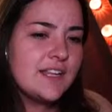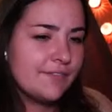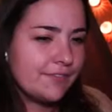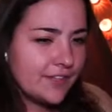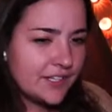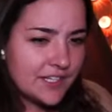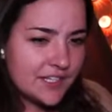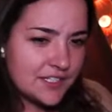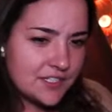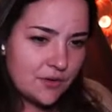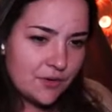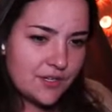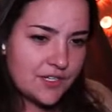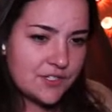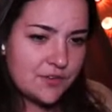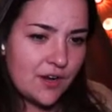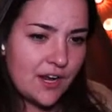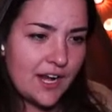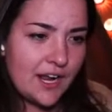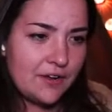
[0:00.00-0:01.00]
feel like it's always
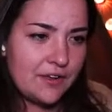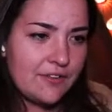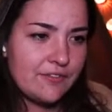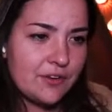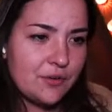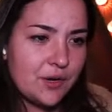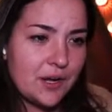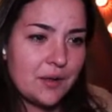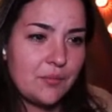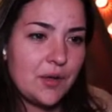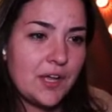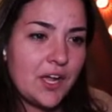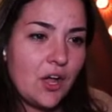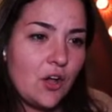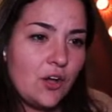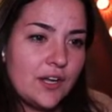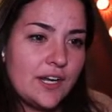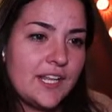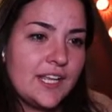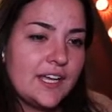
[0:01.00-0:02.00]
grayed out, even when I'm like
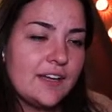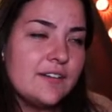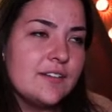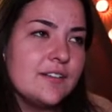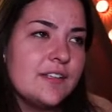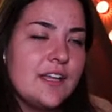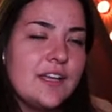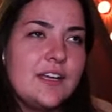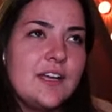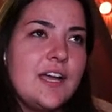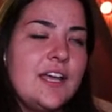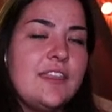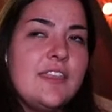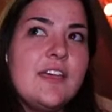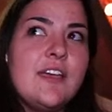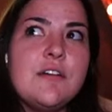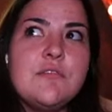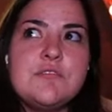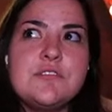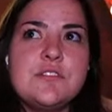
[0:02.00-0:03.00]
on like I
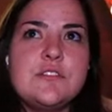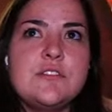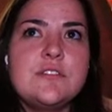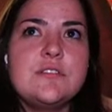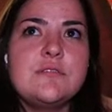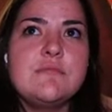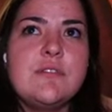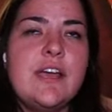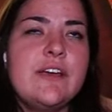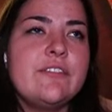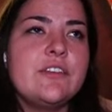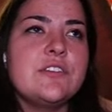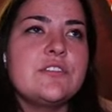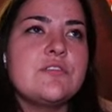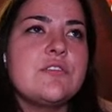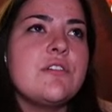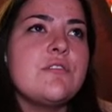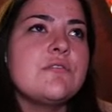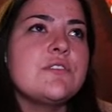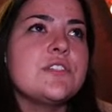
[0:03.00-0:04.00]
think I was just having a
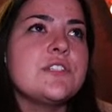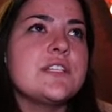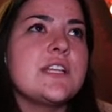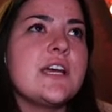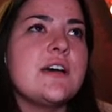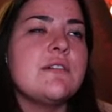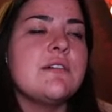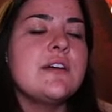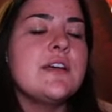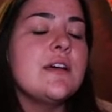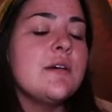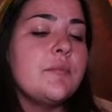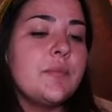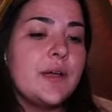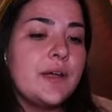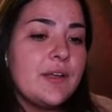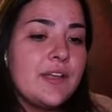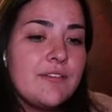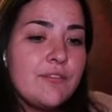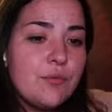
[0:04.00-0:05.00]
stroke just now,
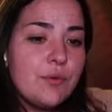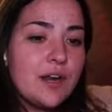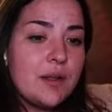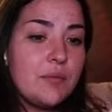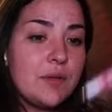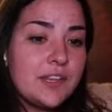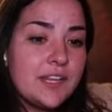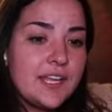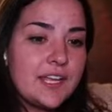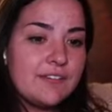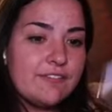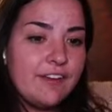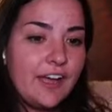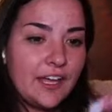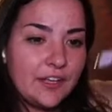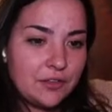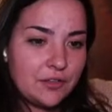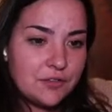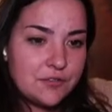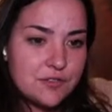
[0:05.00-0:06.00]
but even when I'm on like
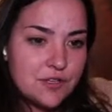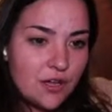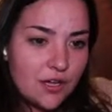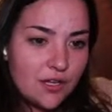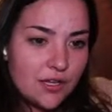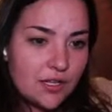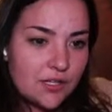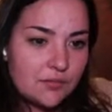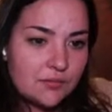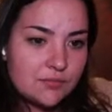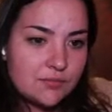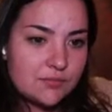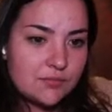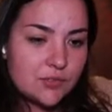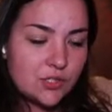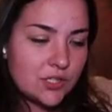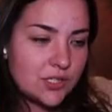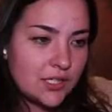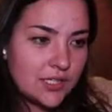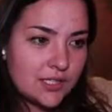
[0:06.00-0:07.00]
values column
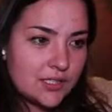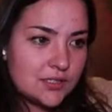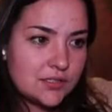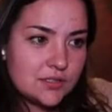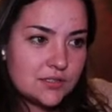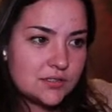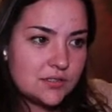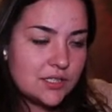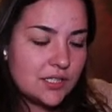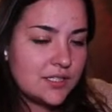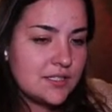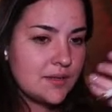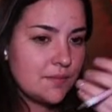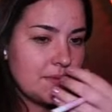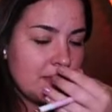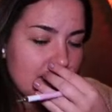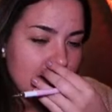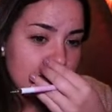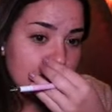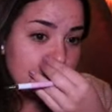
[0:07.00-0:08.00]
or like
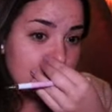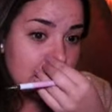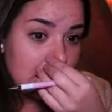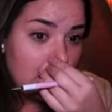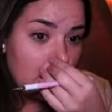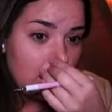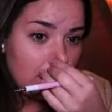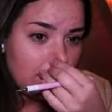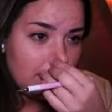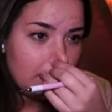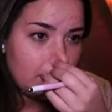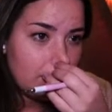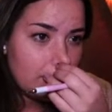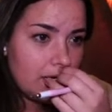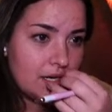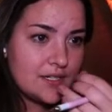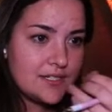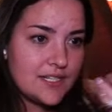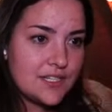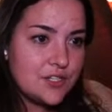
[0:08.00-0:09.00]
something that's just like all
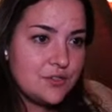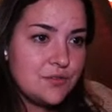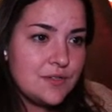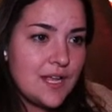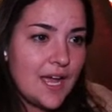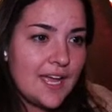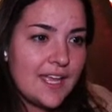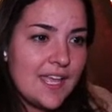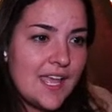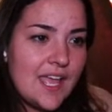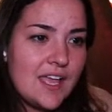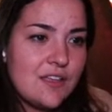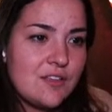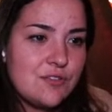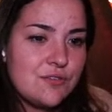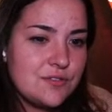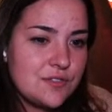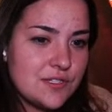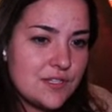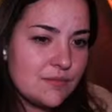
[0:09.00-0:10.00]
numbers, I can't
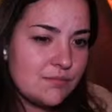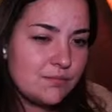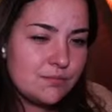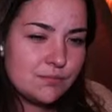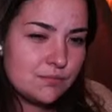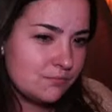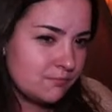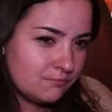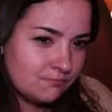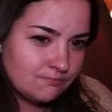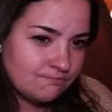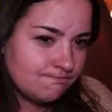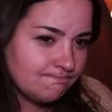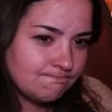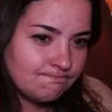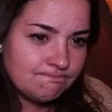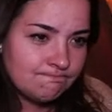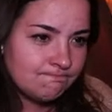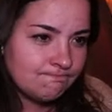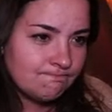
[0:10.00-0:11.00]
use the
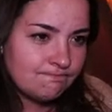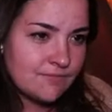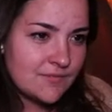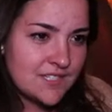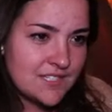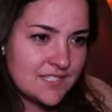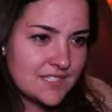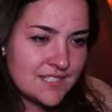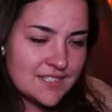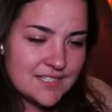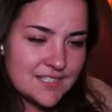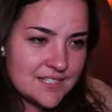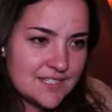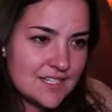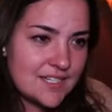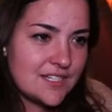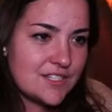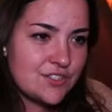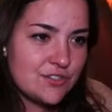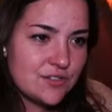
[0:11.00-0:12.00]

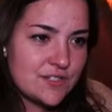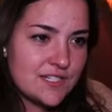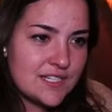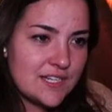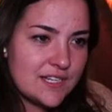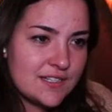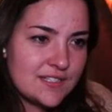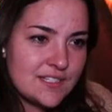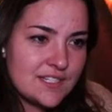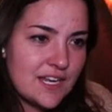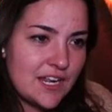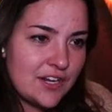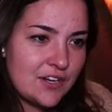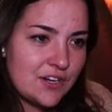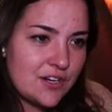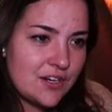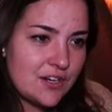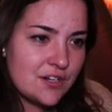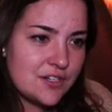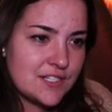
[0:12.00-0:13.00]
statistics or
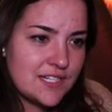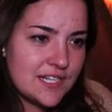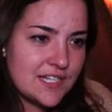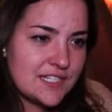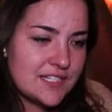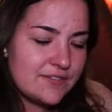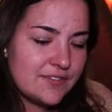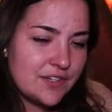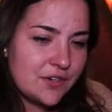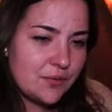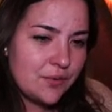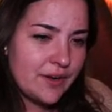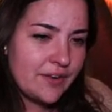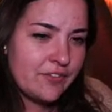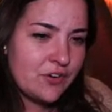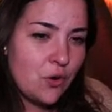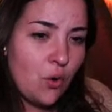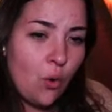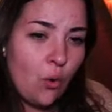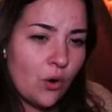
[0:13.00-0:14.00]
standard or scientific or
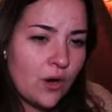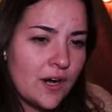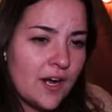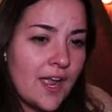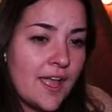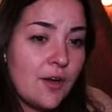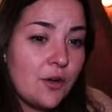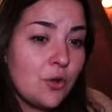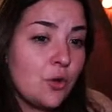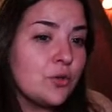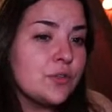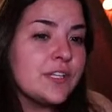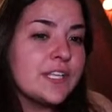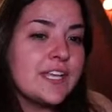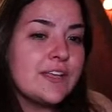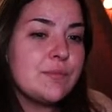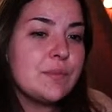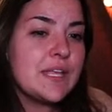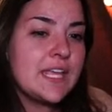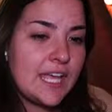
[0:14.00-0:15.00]
whatever, or it'll only
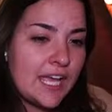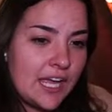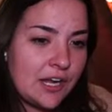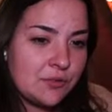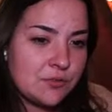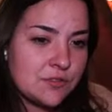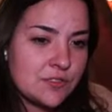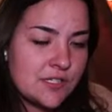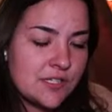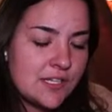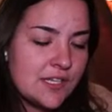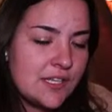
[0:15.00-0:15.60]
give me count.